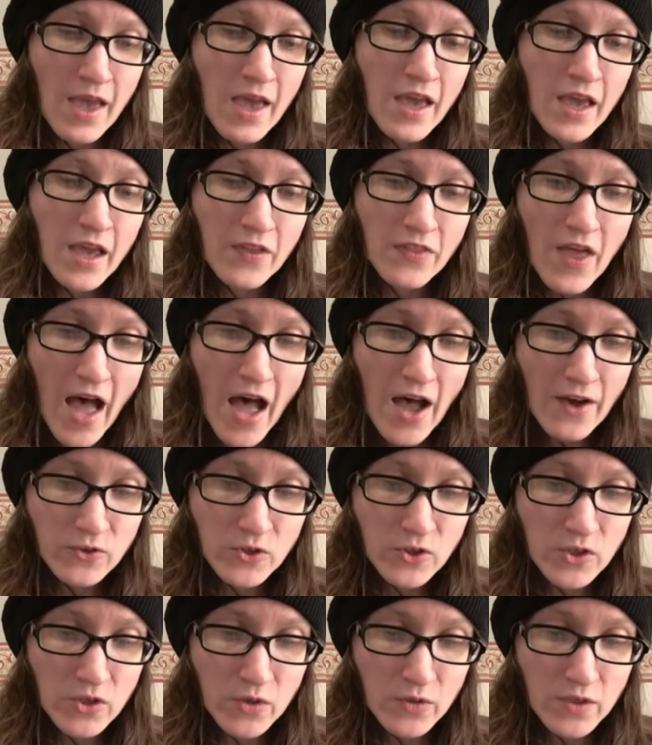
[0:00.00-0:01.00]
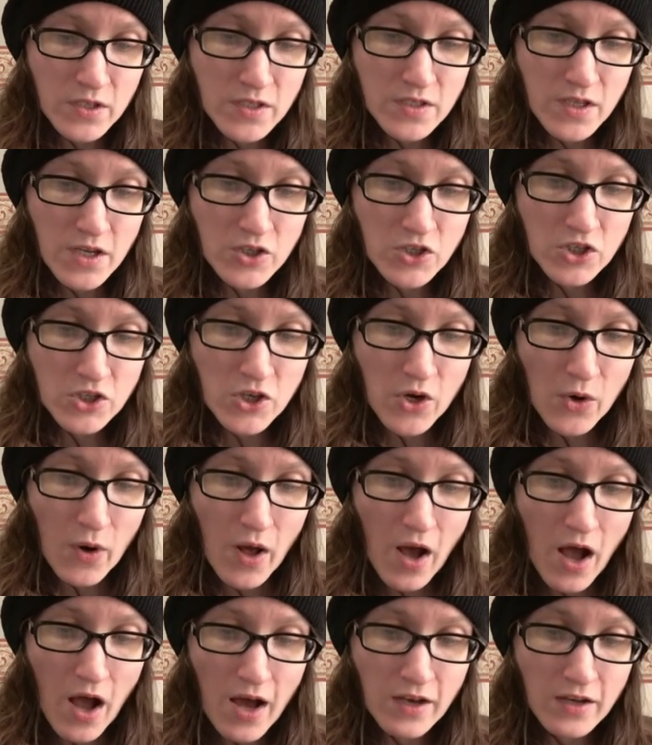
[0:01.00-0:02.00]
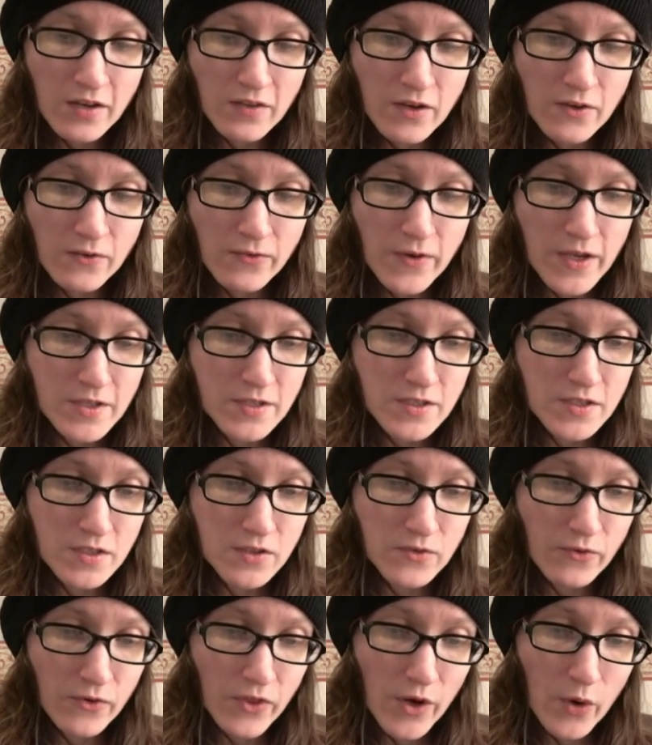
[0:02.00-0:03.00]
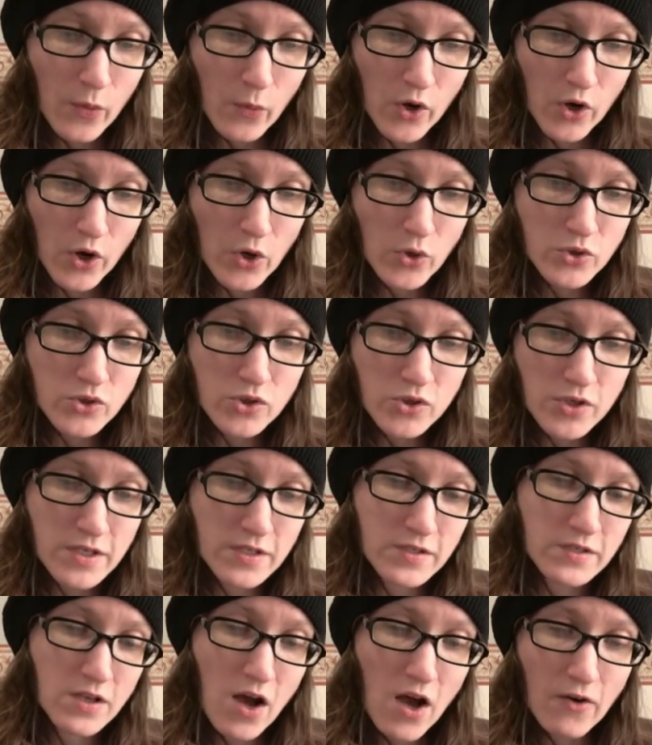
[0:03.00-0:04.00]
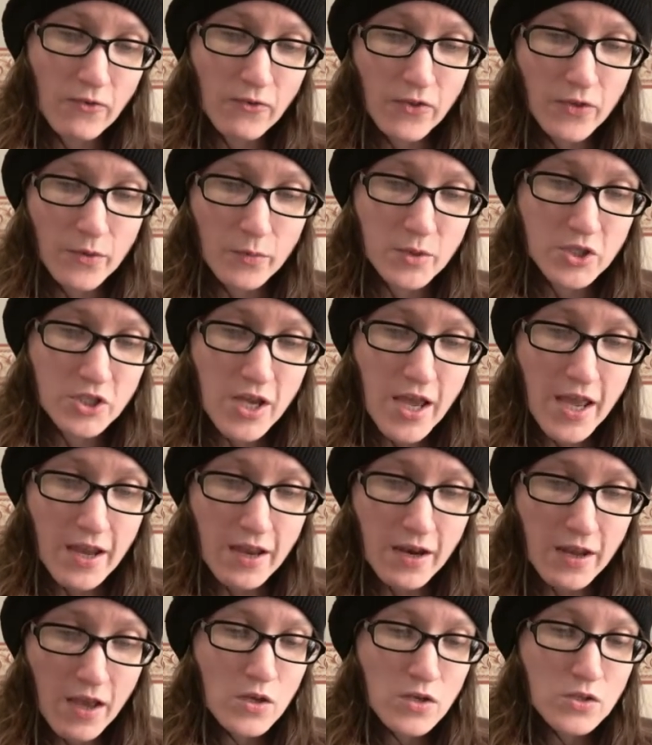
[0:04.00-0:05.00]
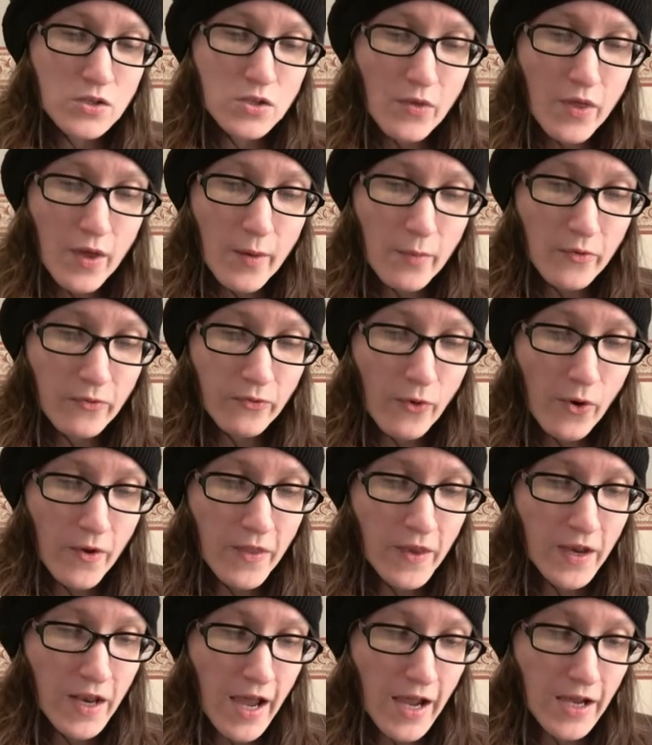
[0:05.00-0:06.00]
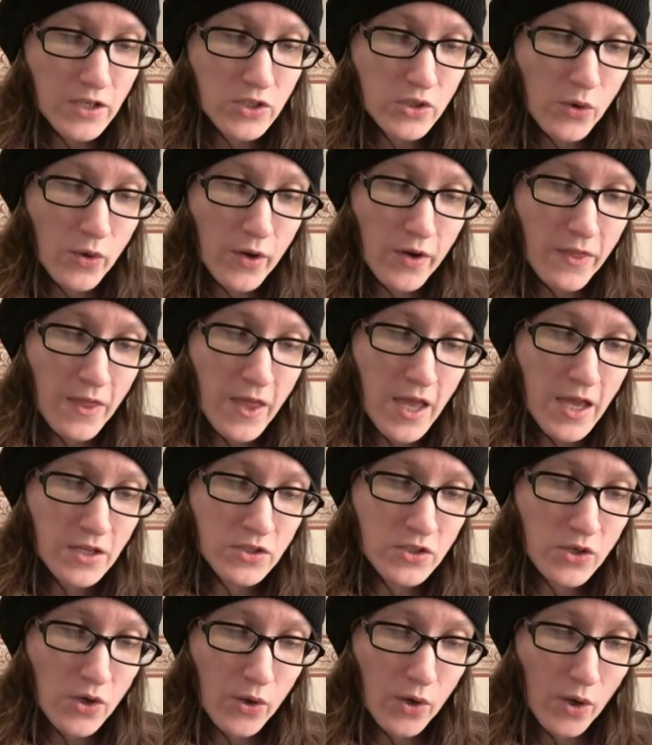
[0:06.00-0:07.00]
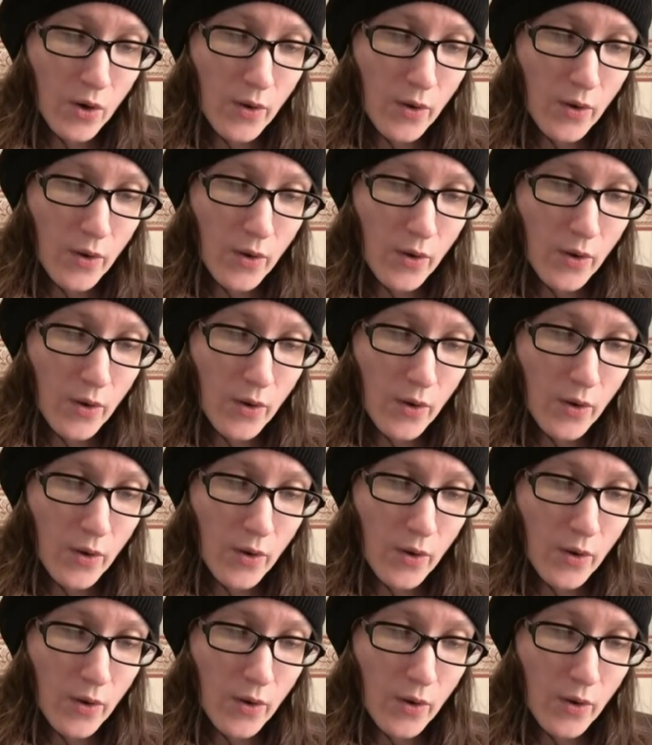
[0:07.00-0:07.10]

In the afternoon the sun shone hot in their faces, for there were no trees to offer them shade, so that before the night Dorothy and Toto